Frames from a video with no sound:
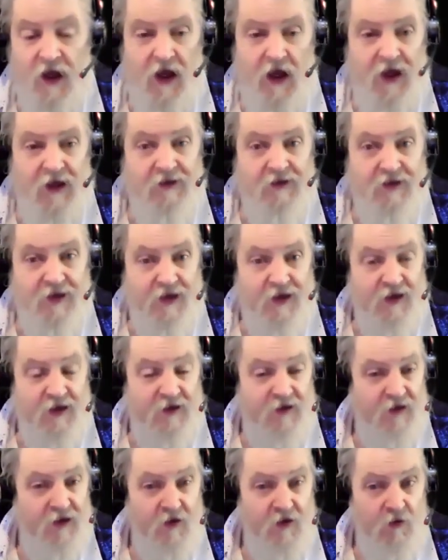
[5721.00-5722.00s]
And
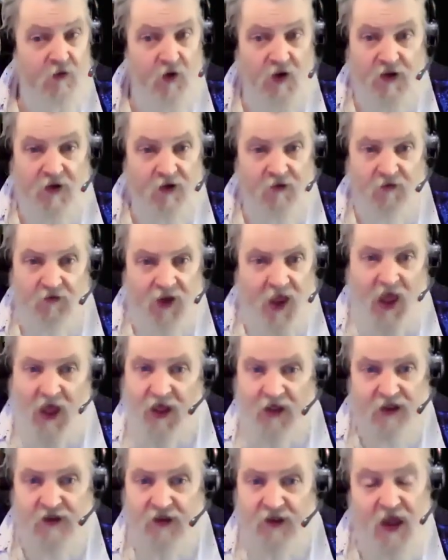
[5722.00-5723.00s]
the whether
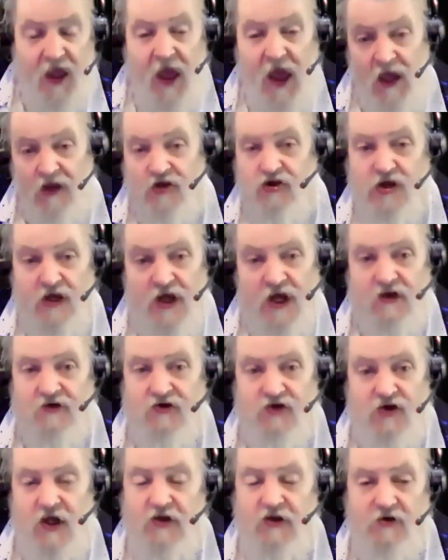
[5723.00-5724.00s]
reality actually has
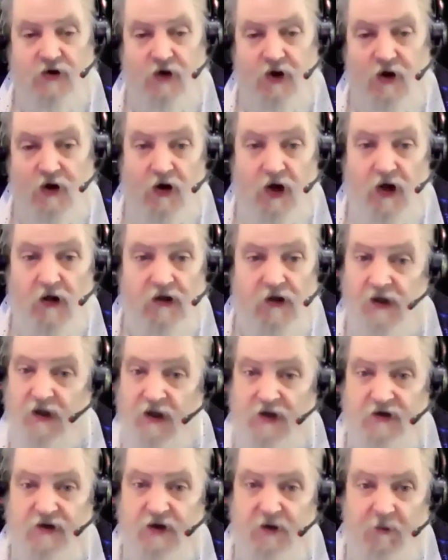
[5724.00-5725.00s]
changed or not, it
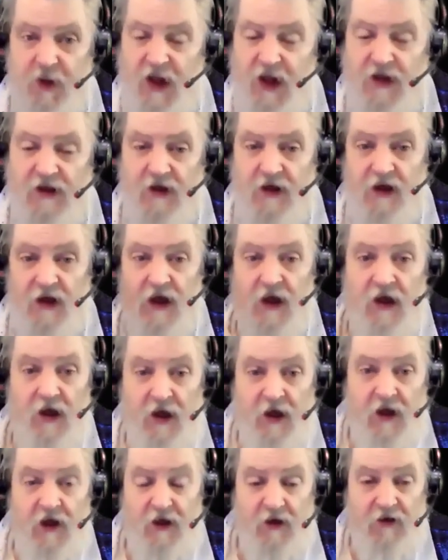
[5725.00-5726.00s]
doesn't matter.
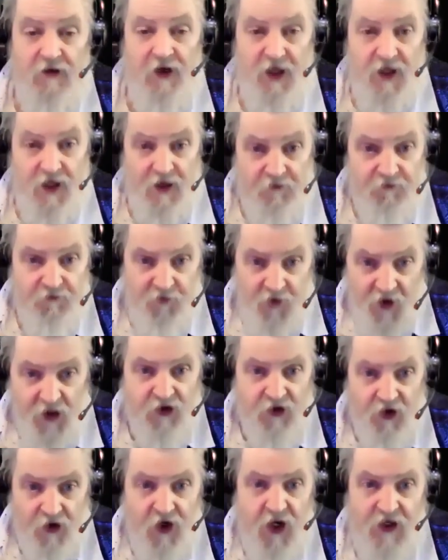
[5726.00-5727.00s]
The
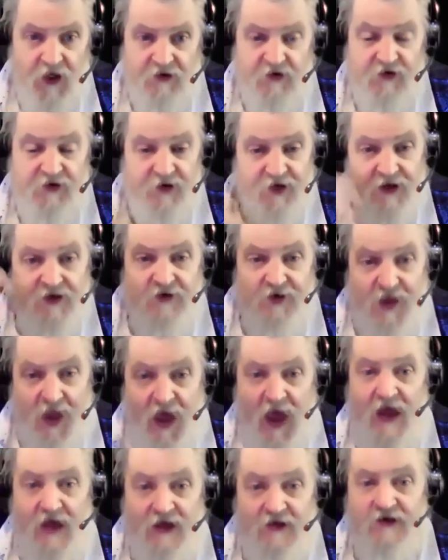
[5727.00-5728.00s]
effect on us is
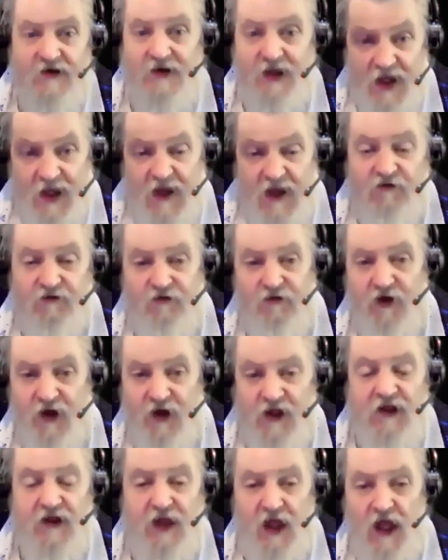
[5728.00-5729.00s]
as if
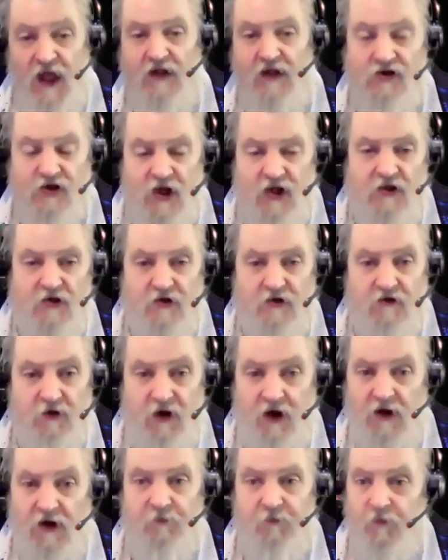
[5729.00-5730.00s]
it had changed,
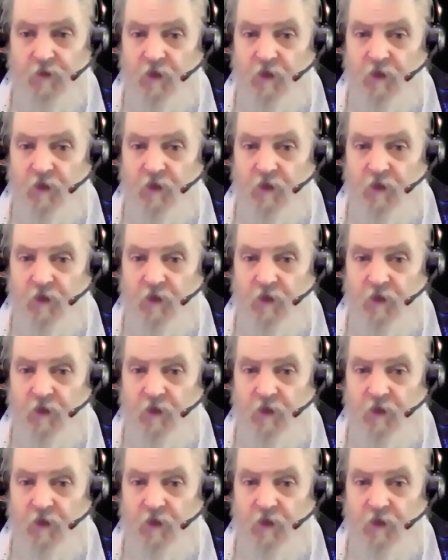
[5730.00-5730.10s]
right?